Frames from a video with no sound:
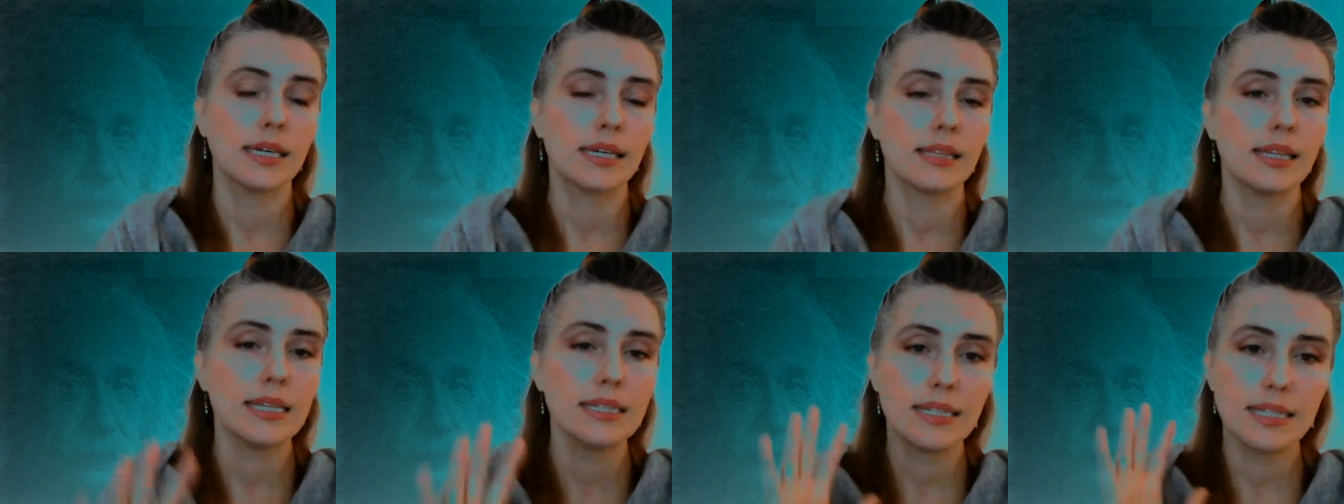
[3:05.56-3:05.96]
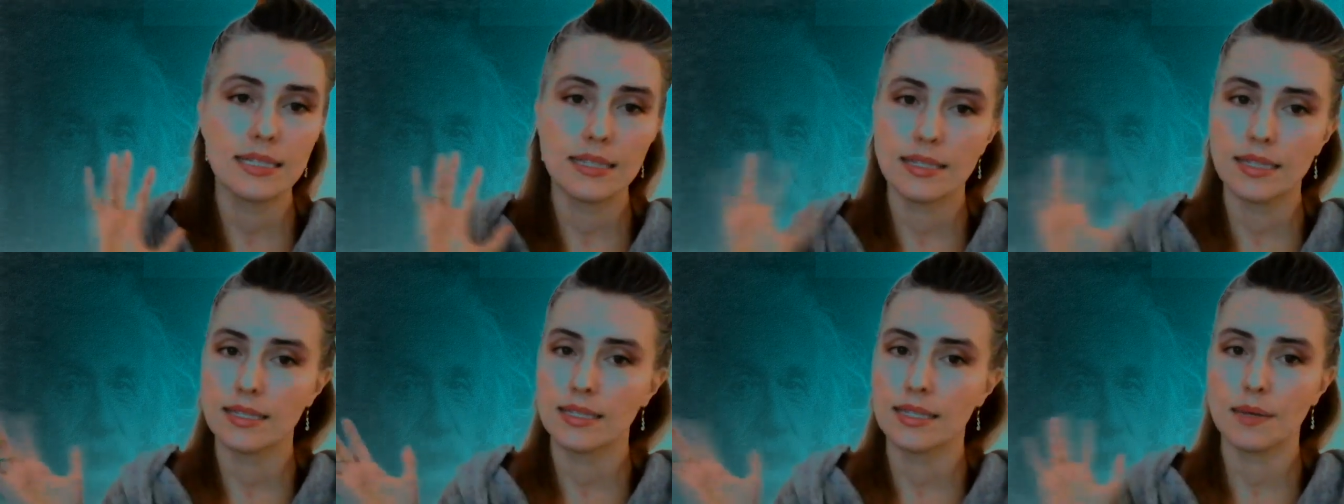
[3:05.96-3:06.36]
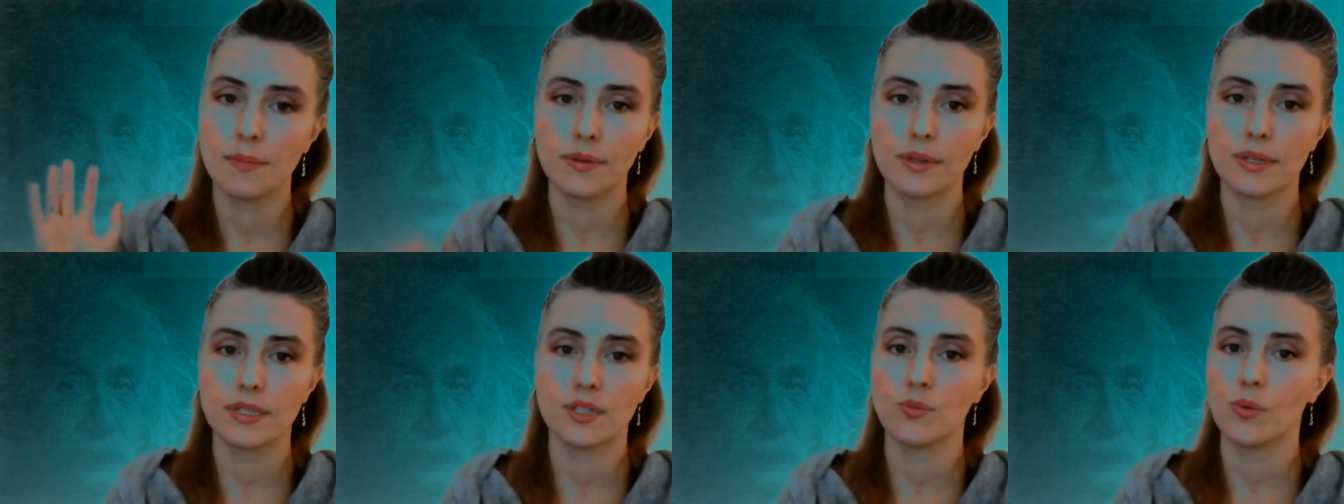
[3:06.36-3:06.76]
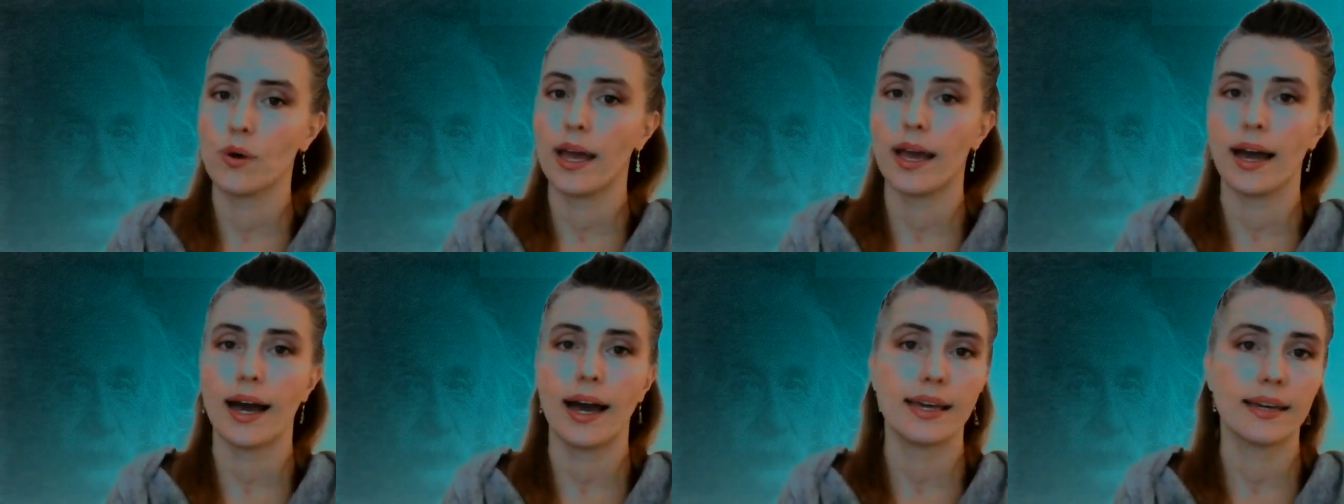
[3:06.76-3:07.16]
This is the simplest
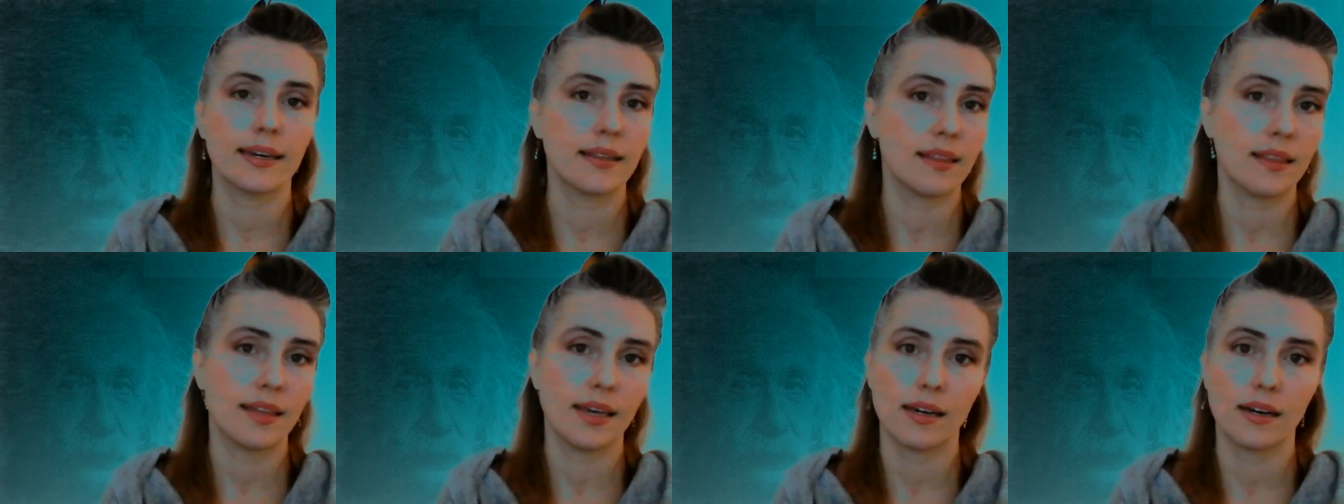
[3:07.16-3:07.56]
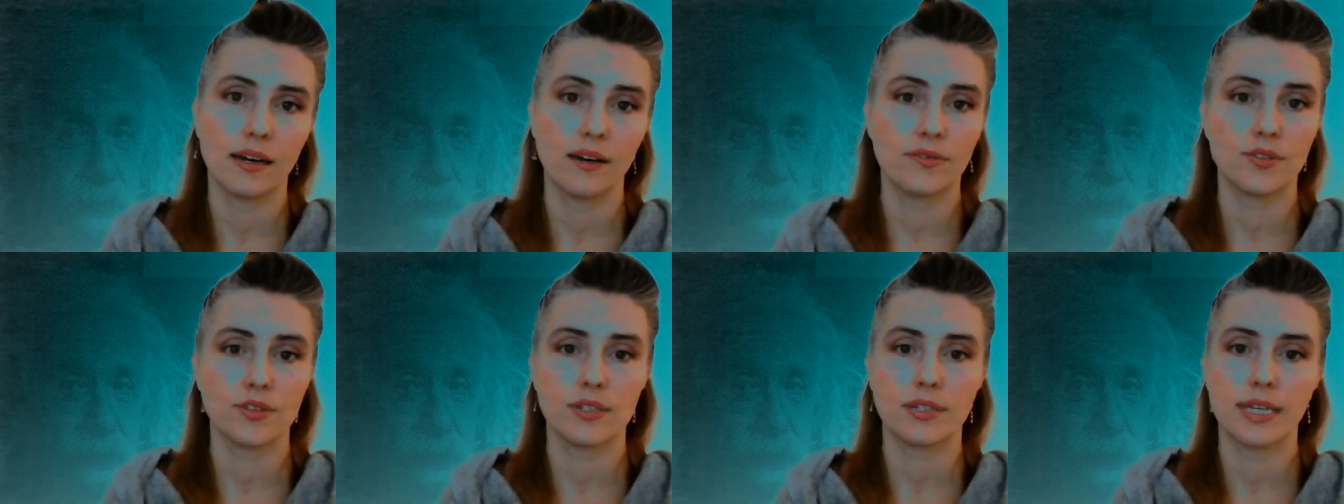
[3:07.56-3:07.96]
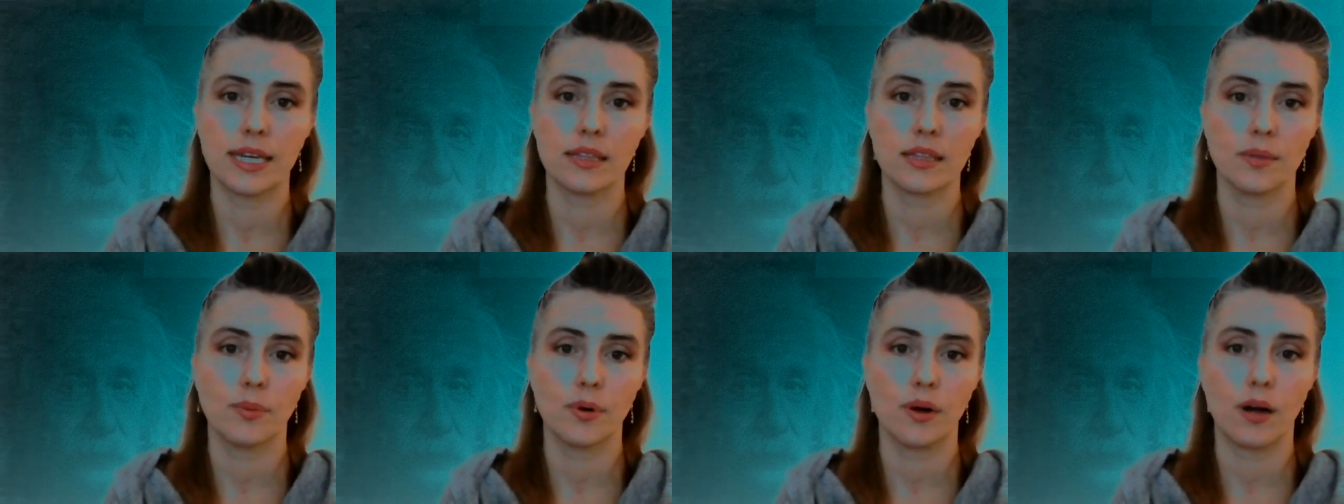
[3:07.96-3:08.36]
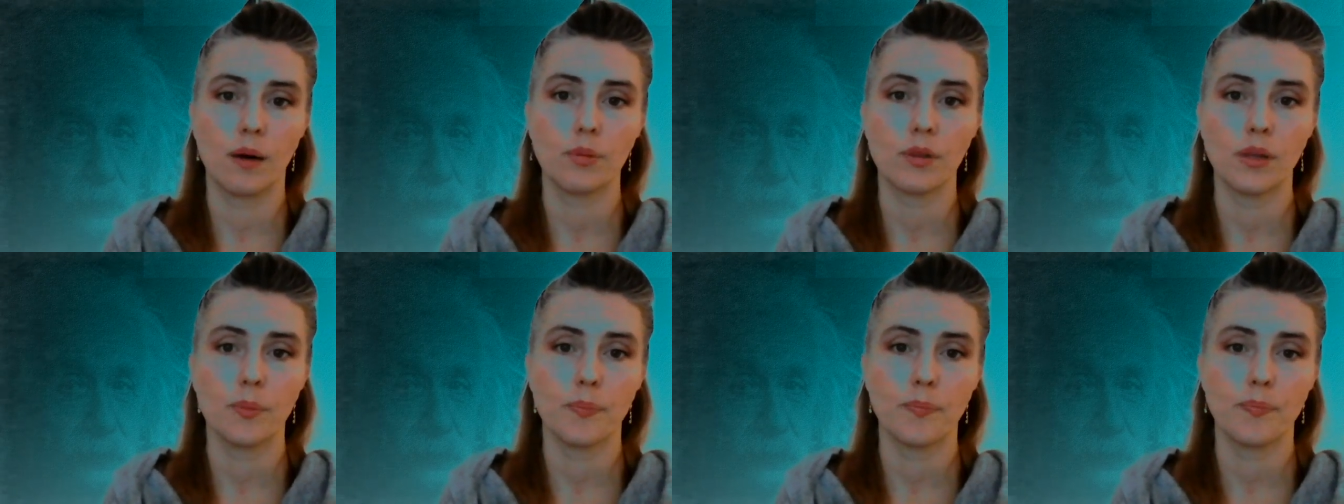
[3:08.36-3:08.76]
way I can think of to state the
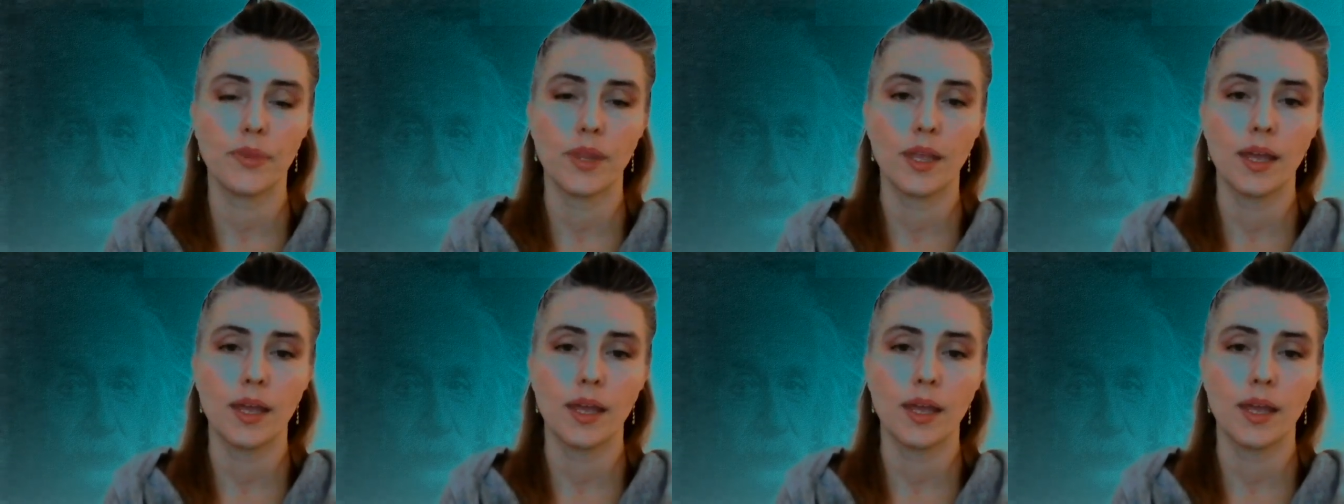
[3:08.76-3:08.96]
problem.